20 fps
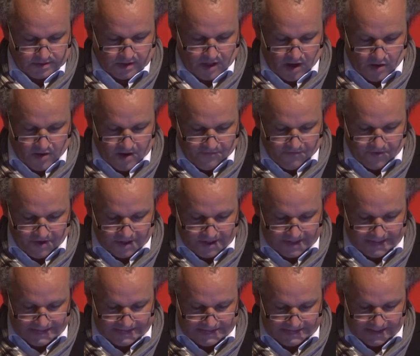However,
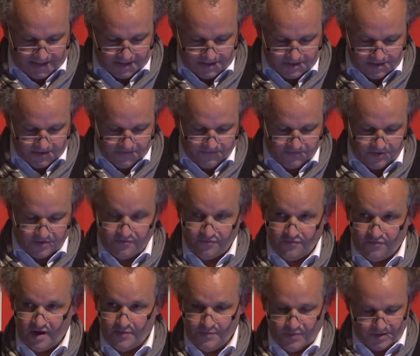extensive
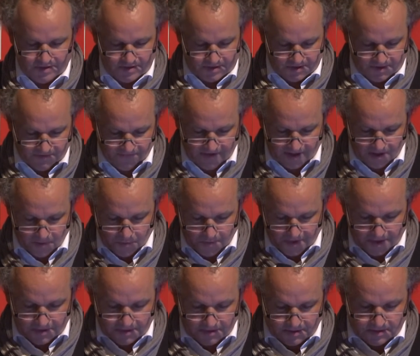and rapid
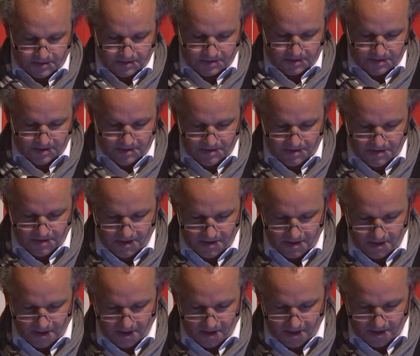developments in
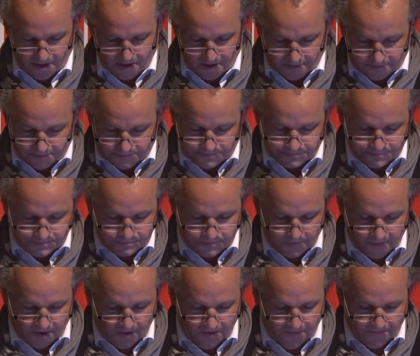the area
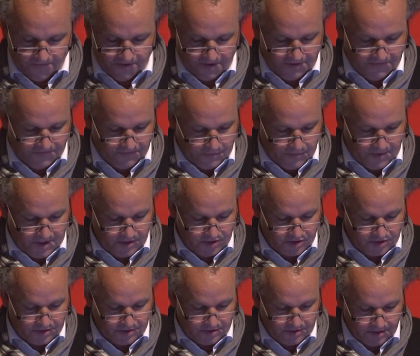of
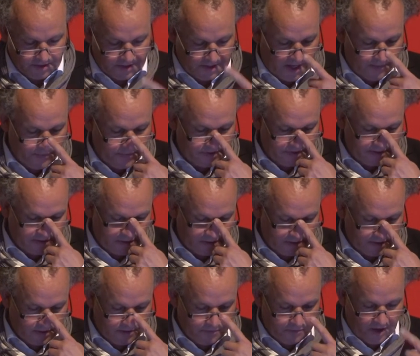information, capital,
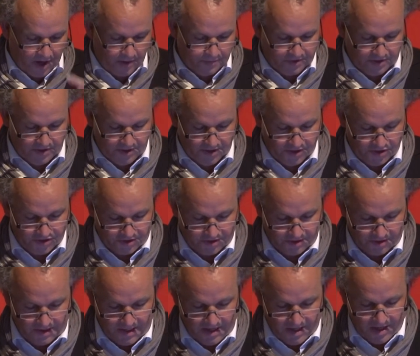and
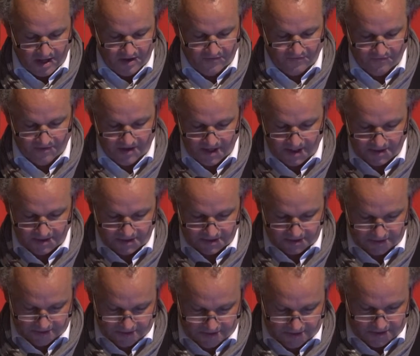population have
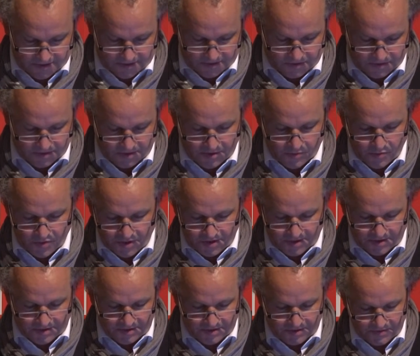led to the
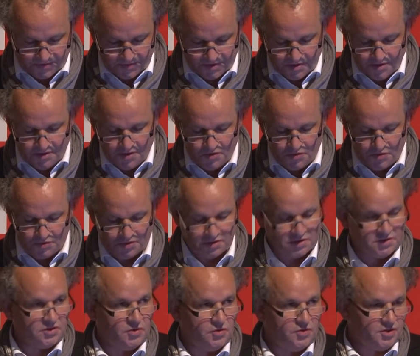emergence of a new
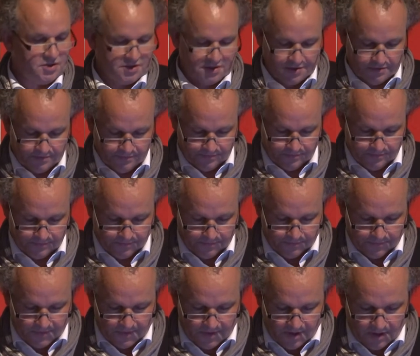social
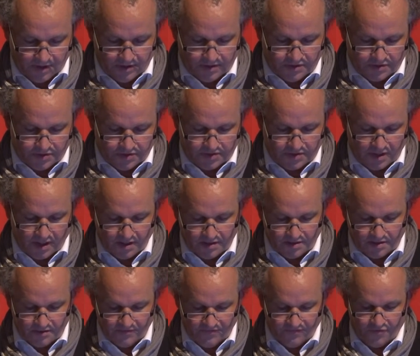and
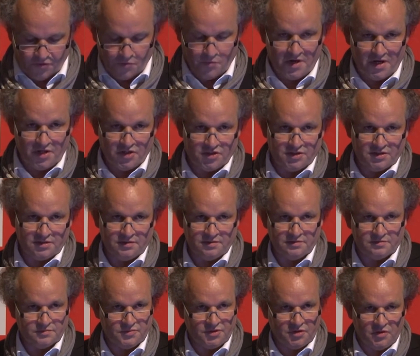societal formation.
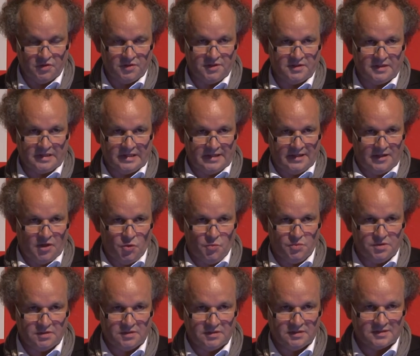We call it
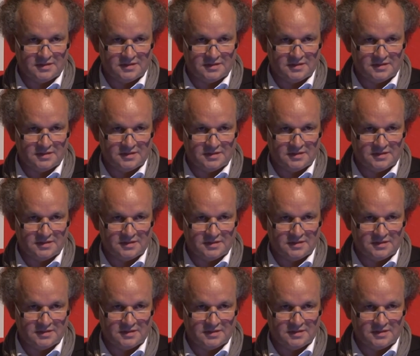global